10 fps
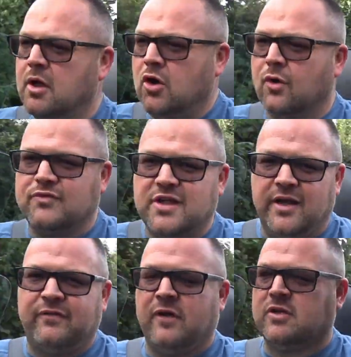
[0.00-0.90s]
Obviously
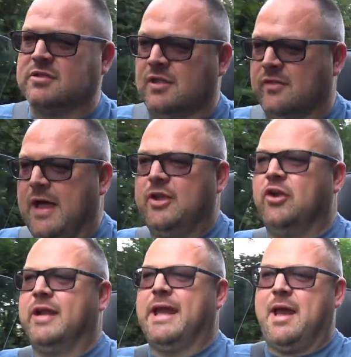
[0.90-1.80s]
any faster than that
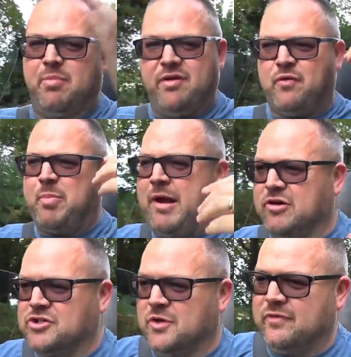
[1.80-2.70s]
you're going to get a bit of a
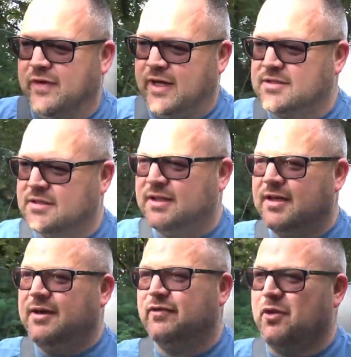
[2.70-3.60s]
parachute effect
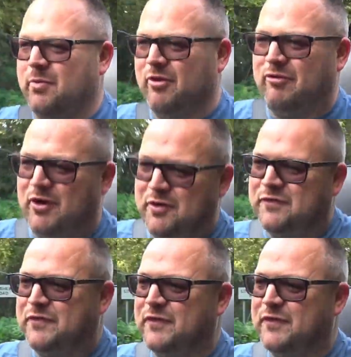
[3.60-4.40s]
from the roof.